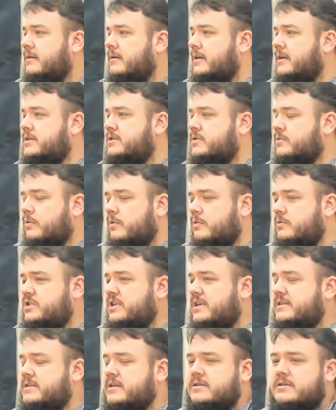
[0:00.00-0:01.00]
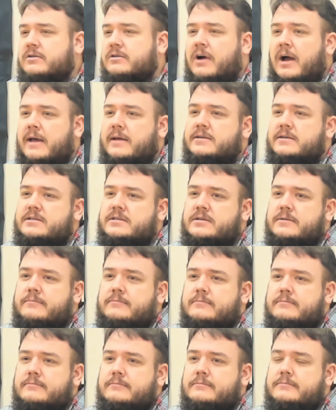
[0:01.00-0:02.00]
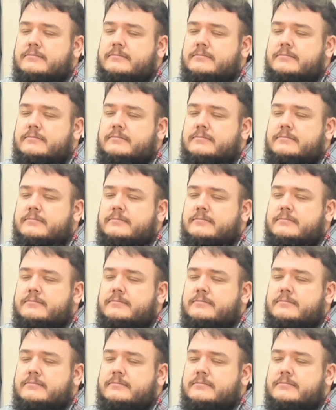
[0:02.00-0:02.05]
is through Jesus Christ.